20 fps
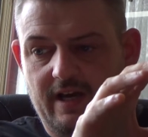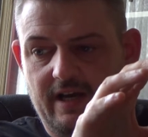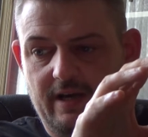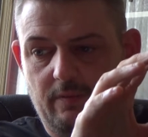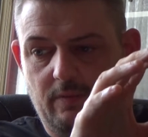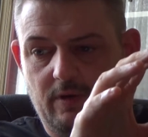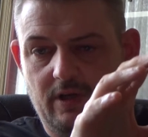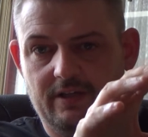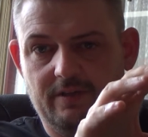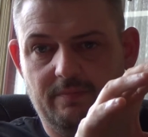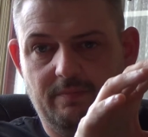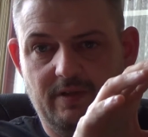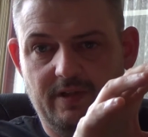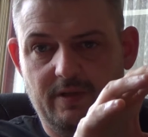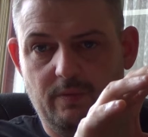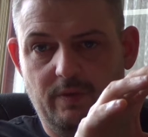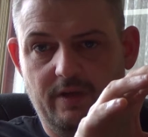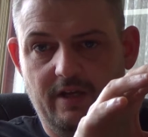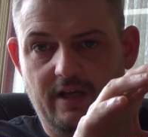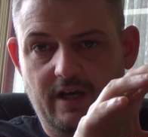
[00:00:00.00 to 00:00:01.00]
I'd rather
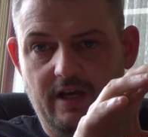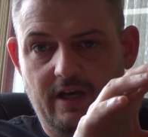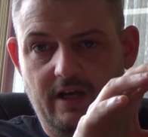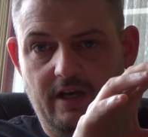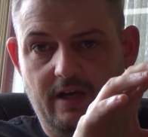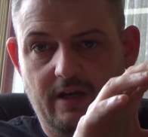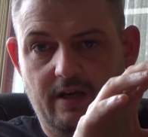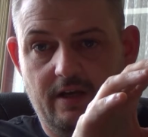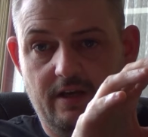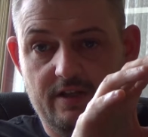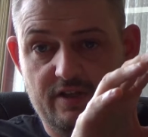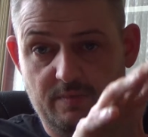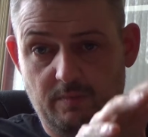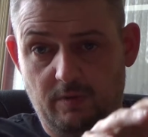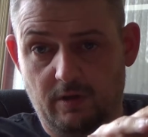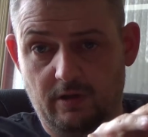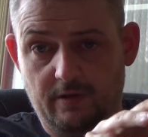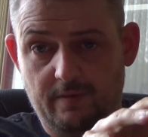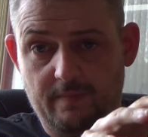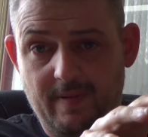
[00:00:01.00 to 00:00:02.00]
play with a
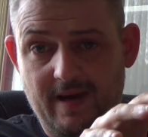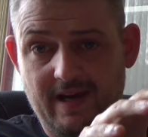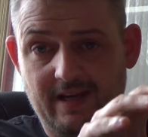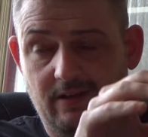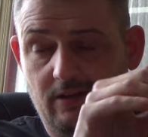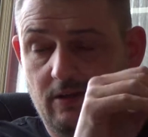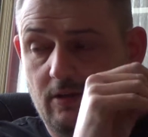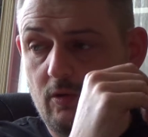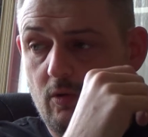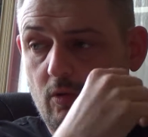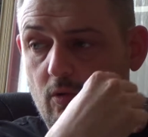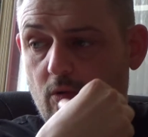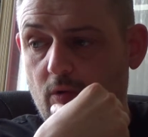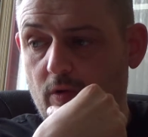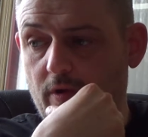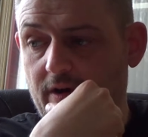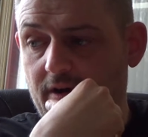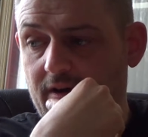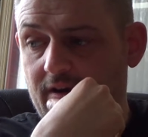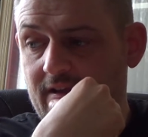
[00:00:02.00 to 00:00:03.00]
smaller battle
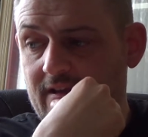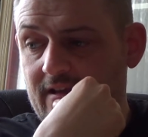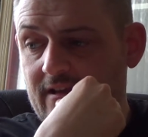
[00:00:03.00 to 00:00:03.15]
or